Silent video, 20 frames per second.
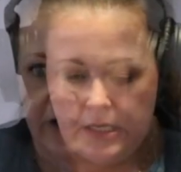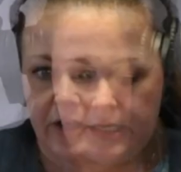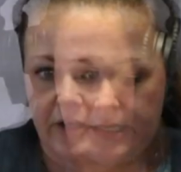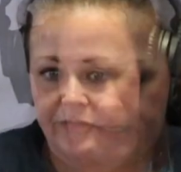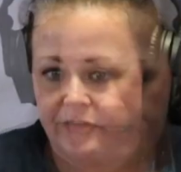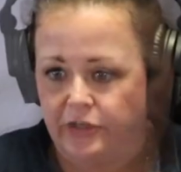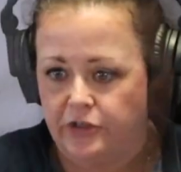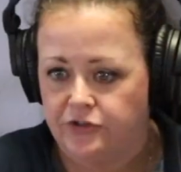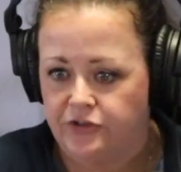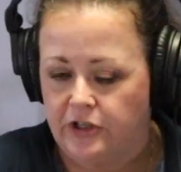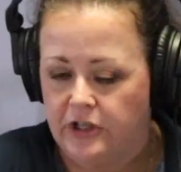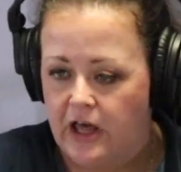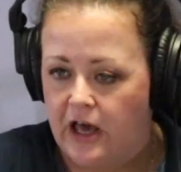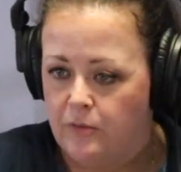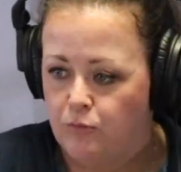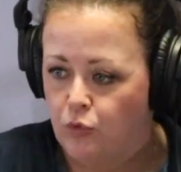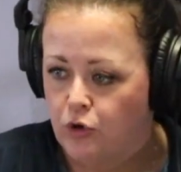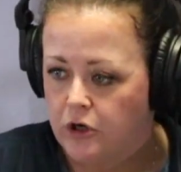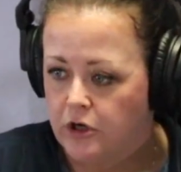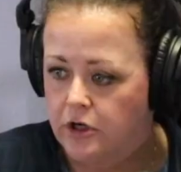There's a
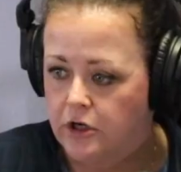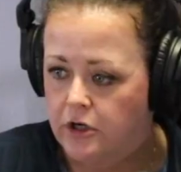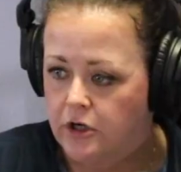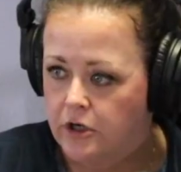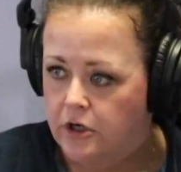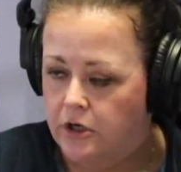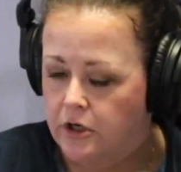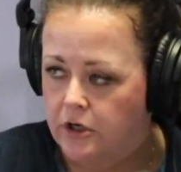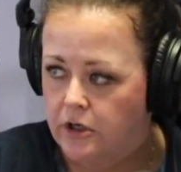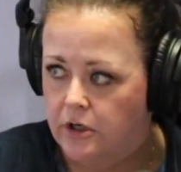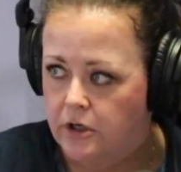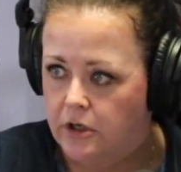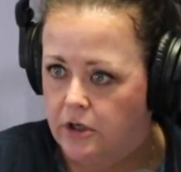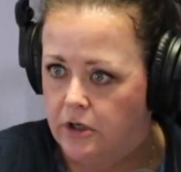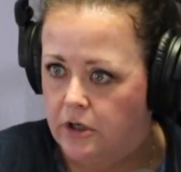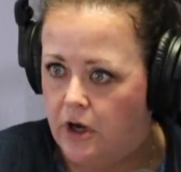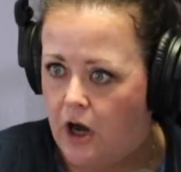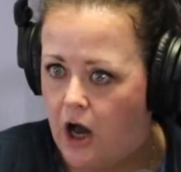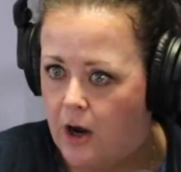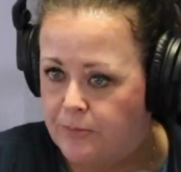lot more
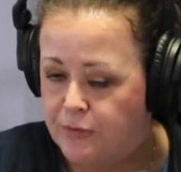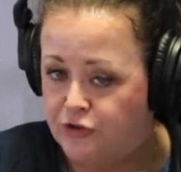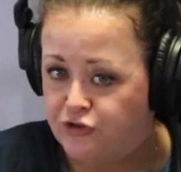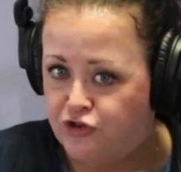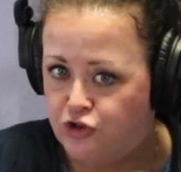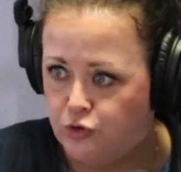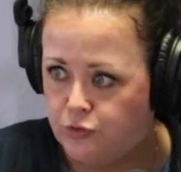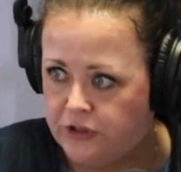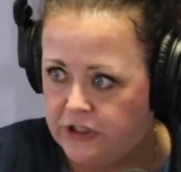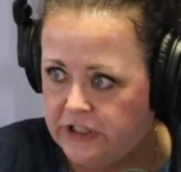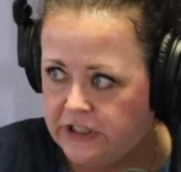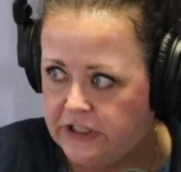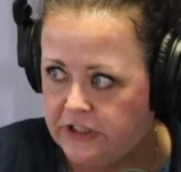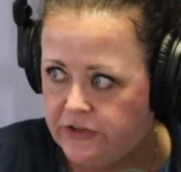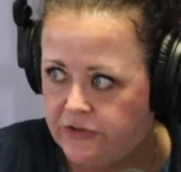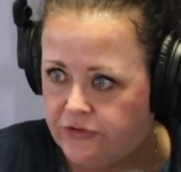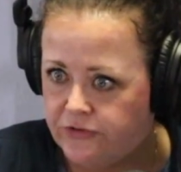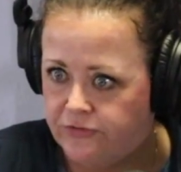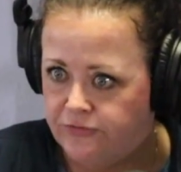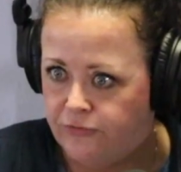
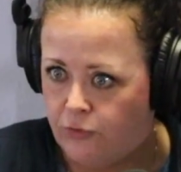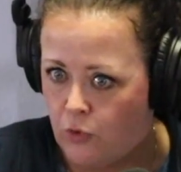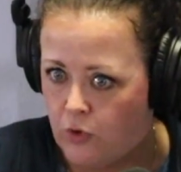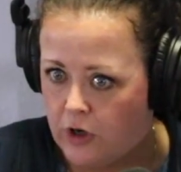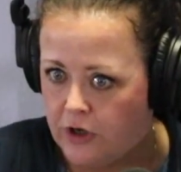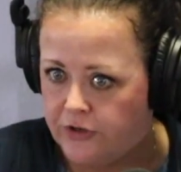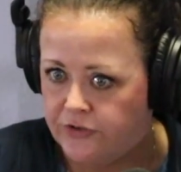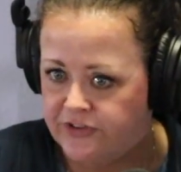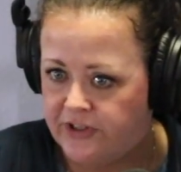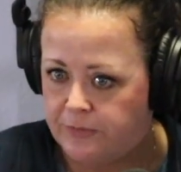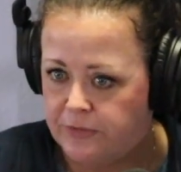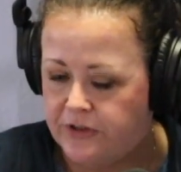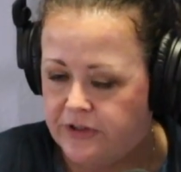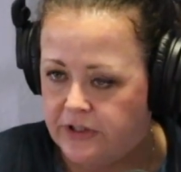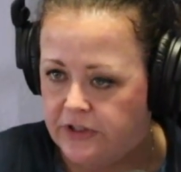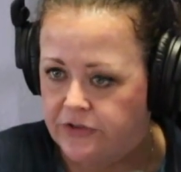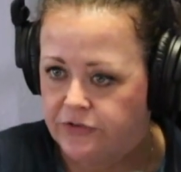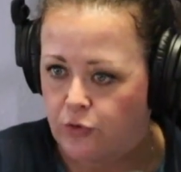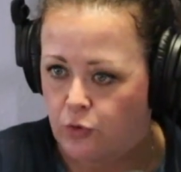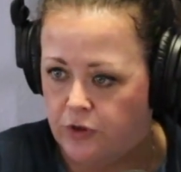opportunities for some of
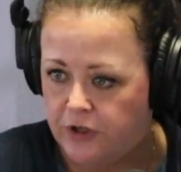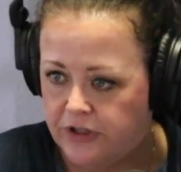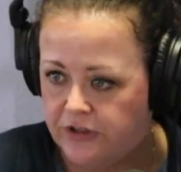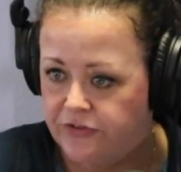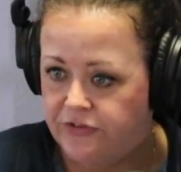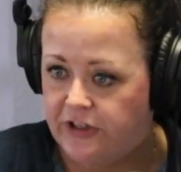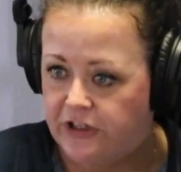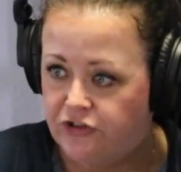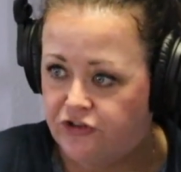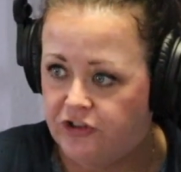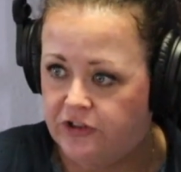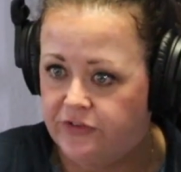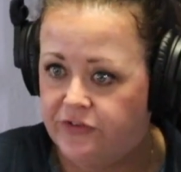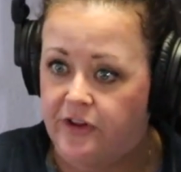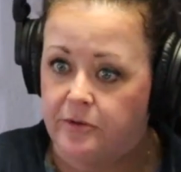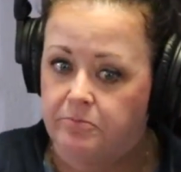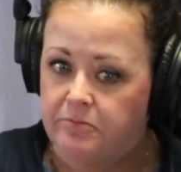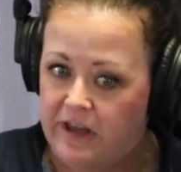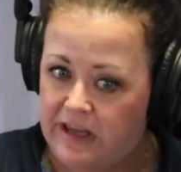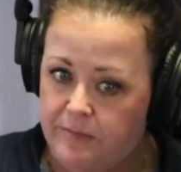these organizations
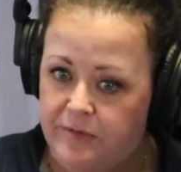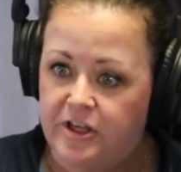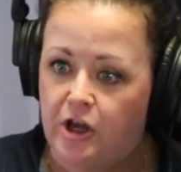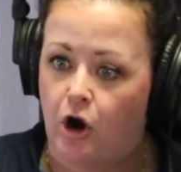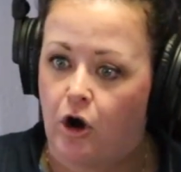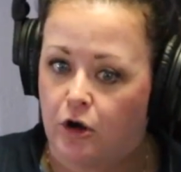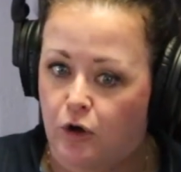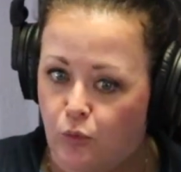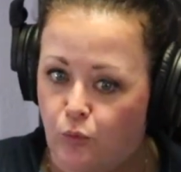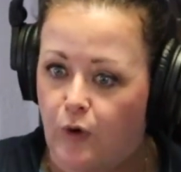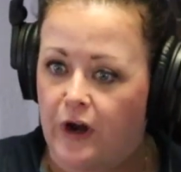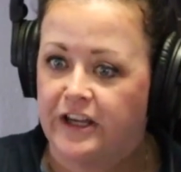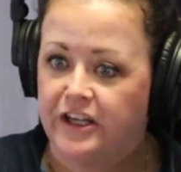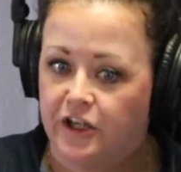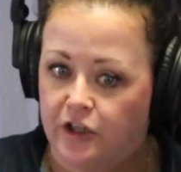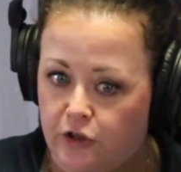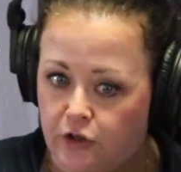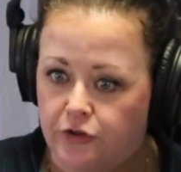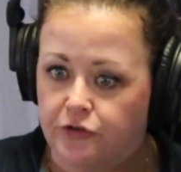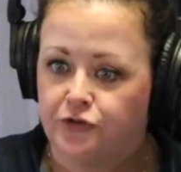that maybe aren't
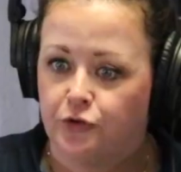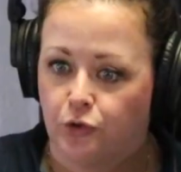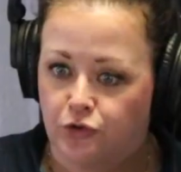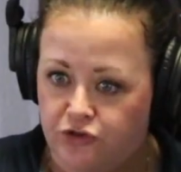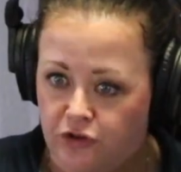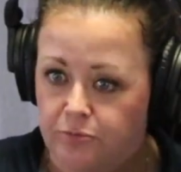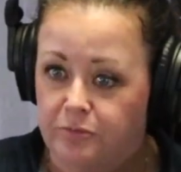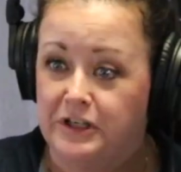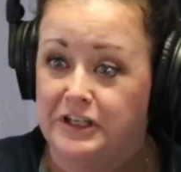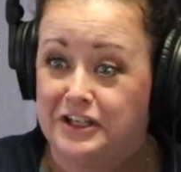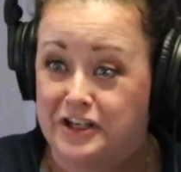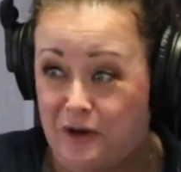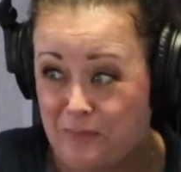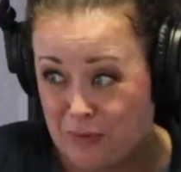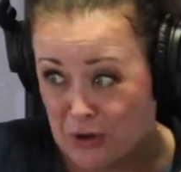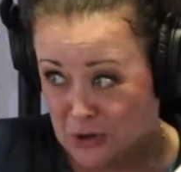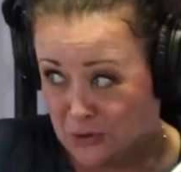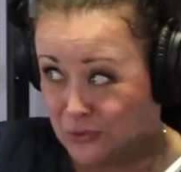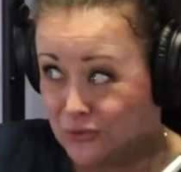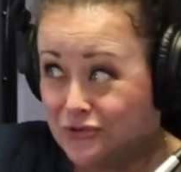regular social media
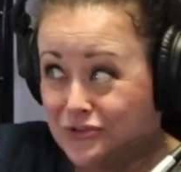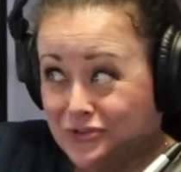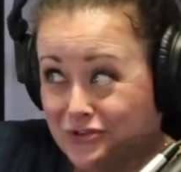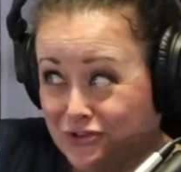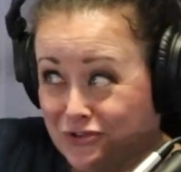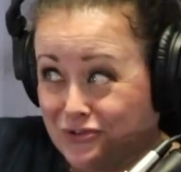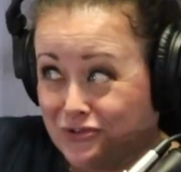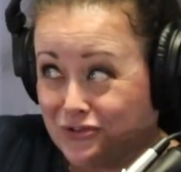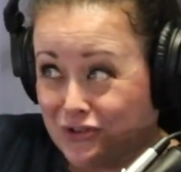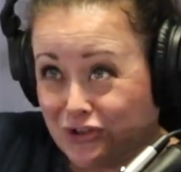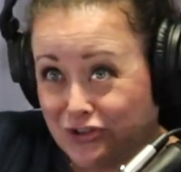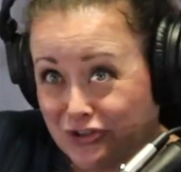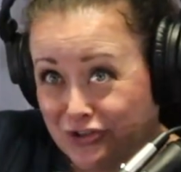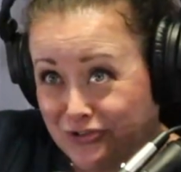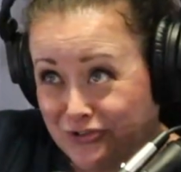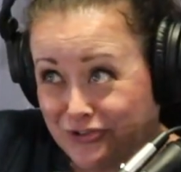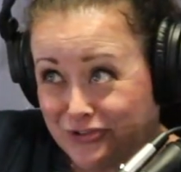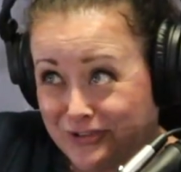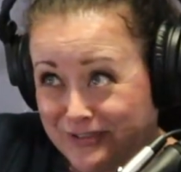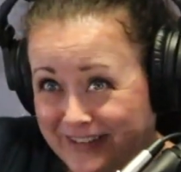
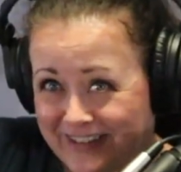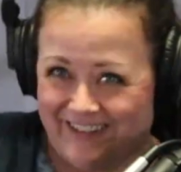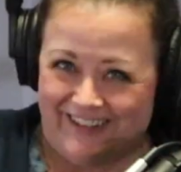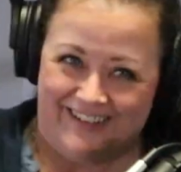postees.